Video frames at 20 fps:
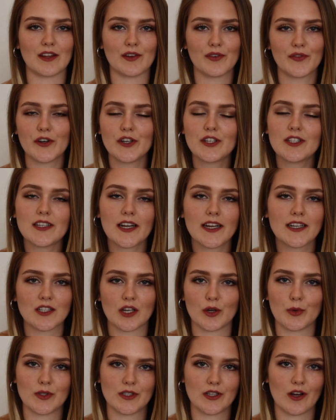The first day is
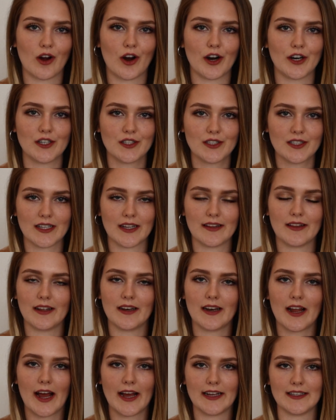always the hardest, and
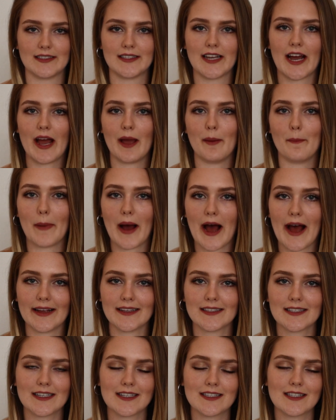then as time
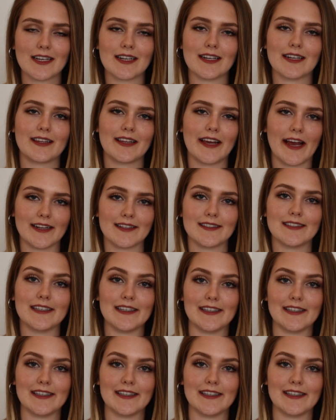passes, it gets